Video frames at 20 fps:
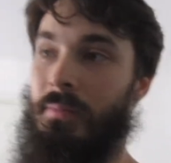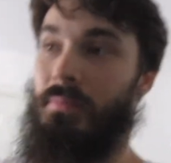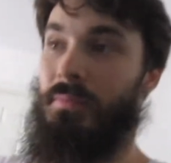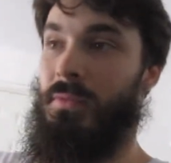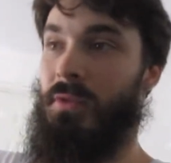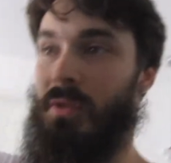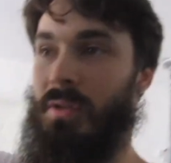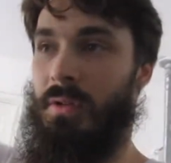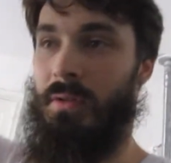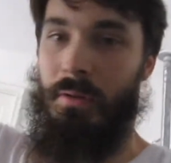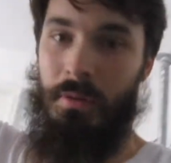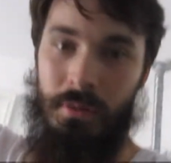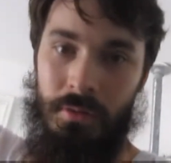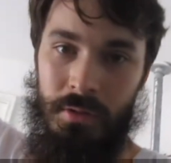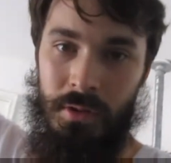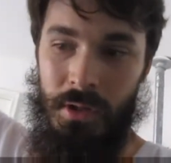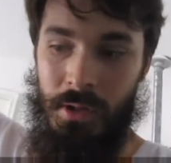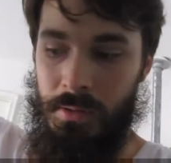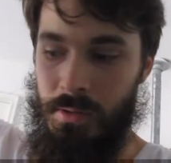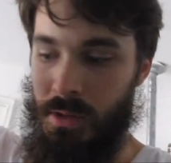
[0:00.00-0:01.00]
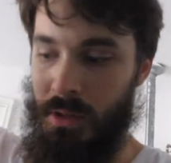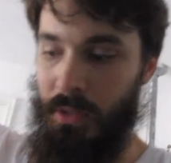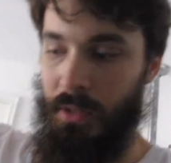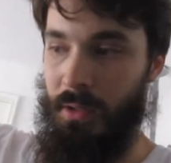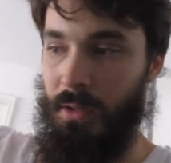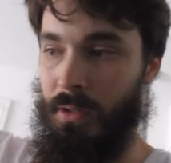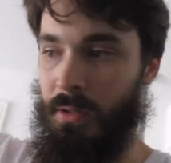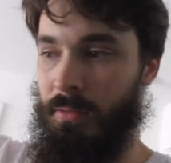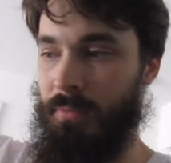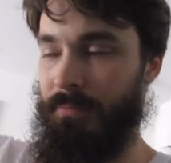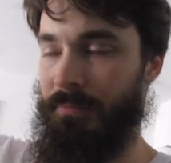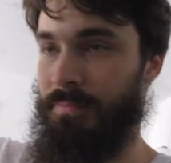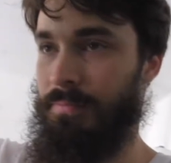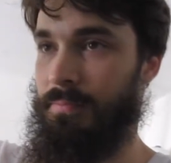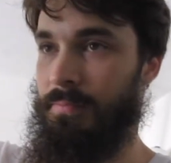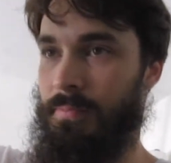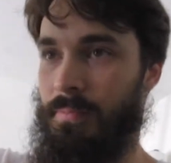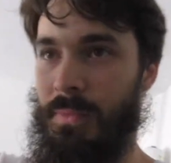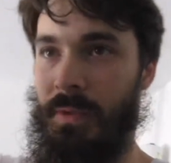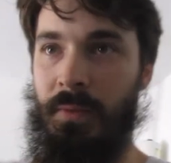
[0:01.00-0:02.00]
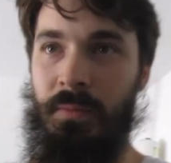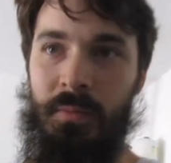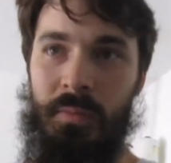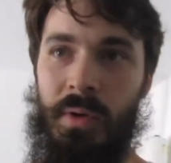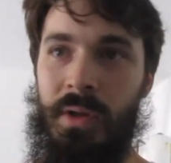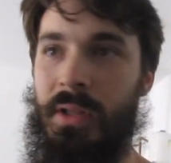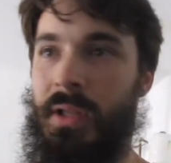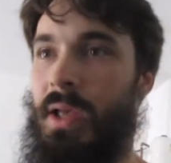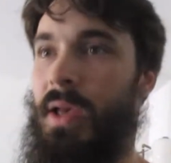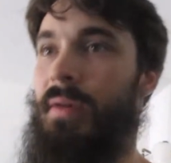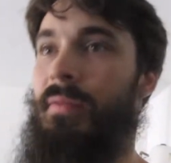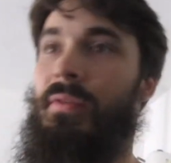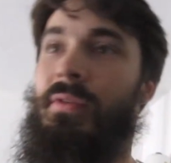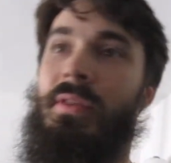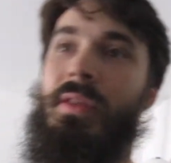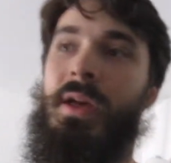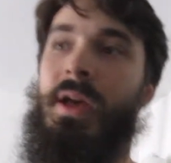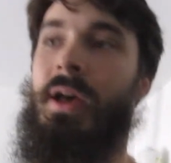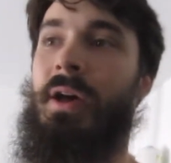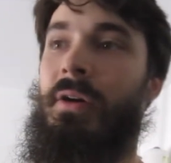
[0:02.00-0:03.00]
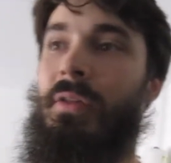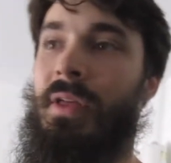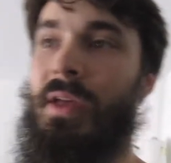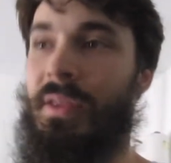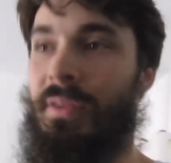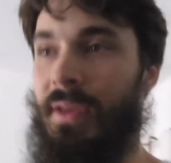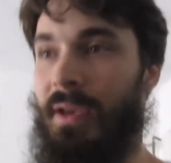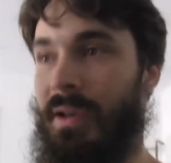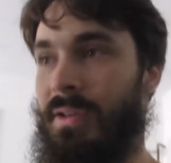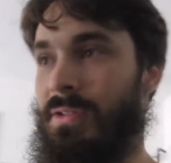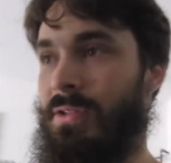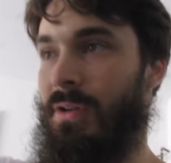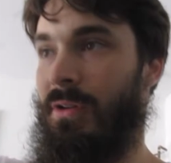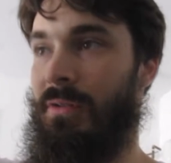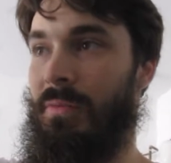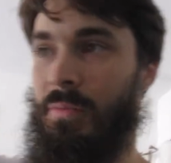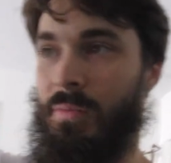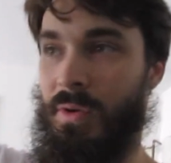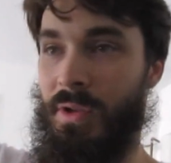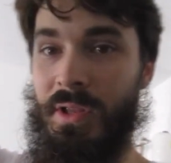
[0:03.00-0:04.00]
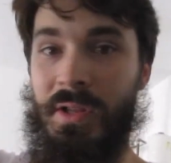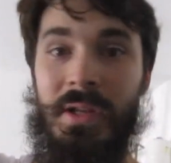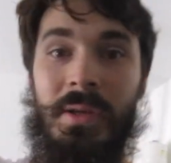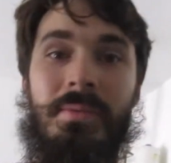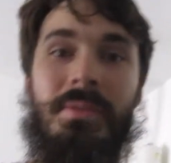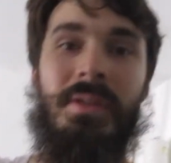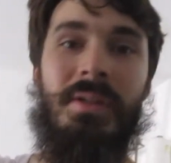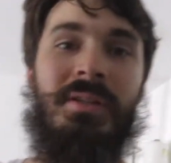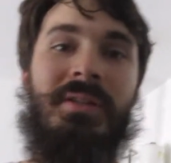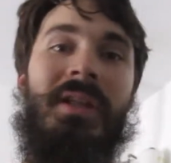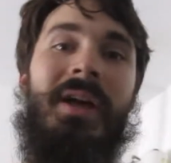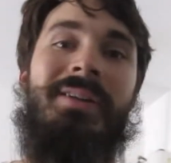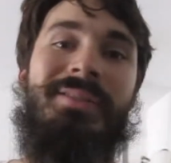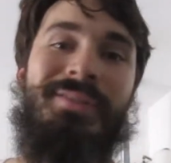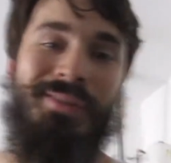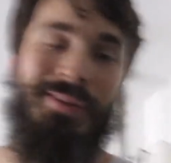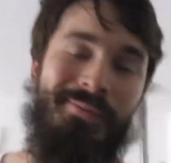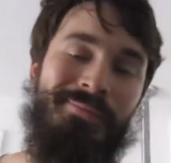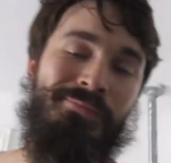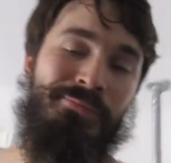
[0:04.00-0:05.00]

through the old dipstick, whatever the hell that thing is called, where the dipstick slides in.